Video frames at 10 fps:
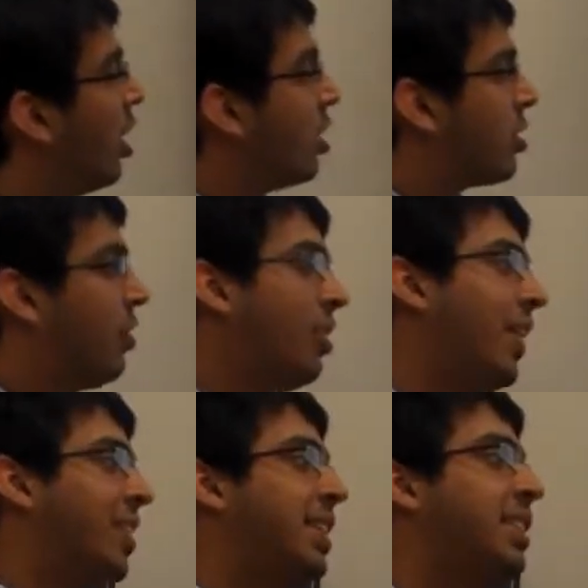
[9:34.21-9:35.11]
So what we
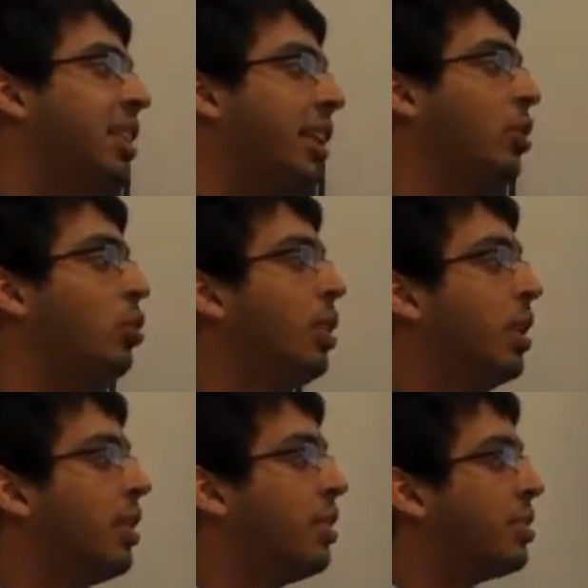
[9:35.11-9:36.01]
essentially do here
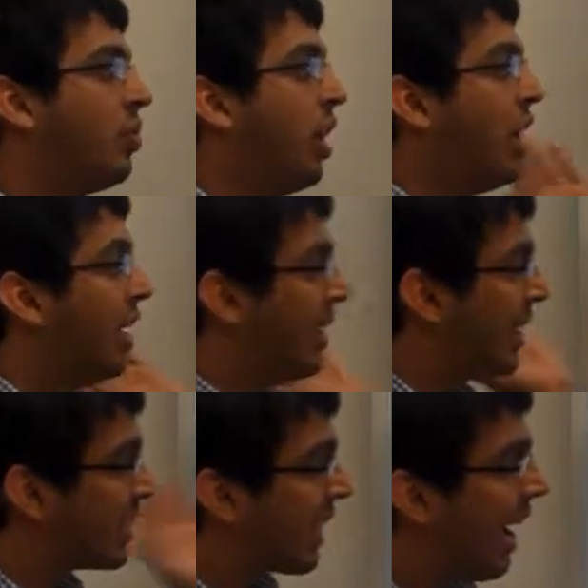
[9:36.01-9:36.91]
is we
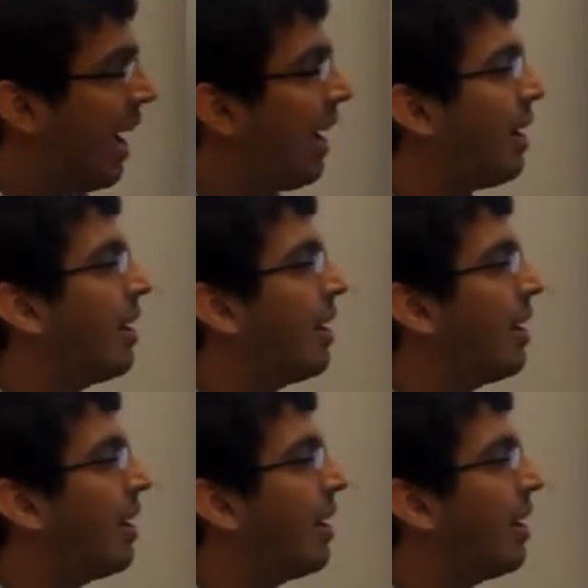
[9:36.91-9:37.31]
discard